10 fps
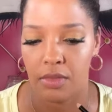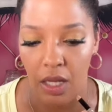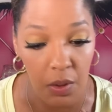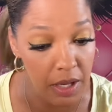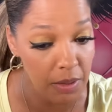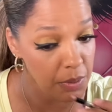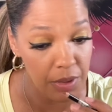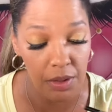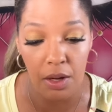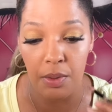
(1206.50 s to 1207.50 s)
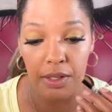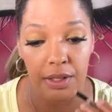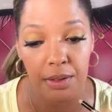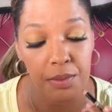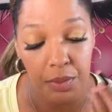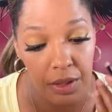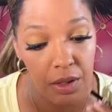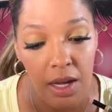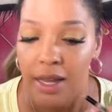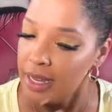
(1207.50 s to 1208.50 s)
Okay, we're gonna go with it though. We're gonna
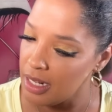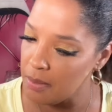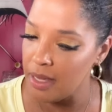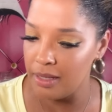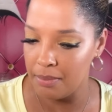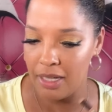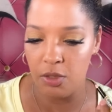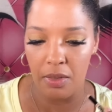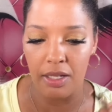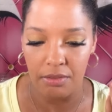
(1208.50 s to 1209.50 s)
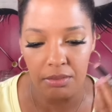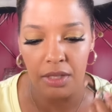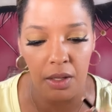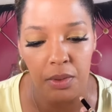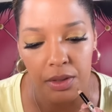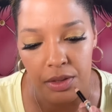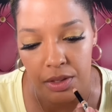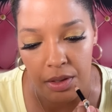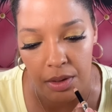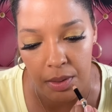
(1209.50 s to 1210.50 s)
go, and it may match my, okay, we're gonna just
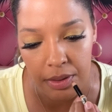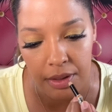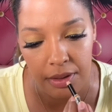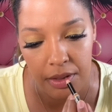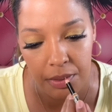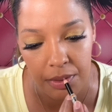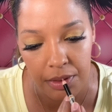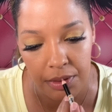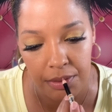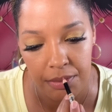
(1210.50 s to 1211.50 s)
gonna go with it. That's what we're gonna do.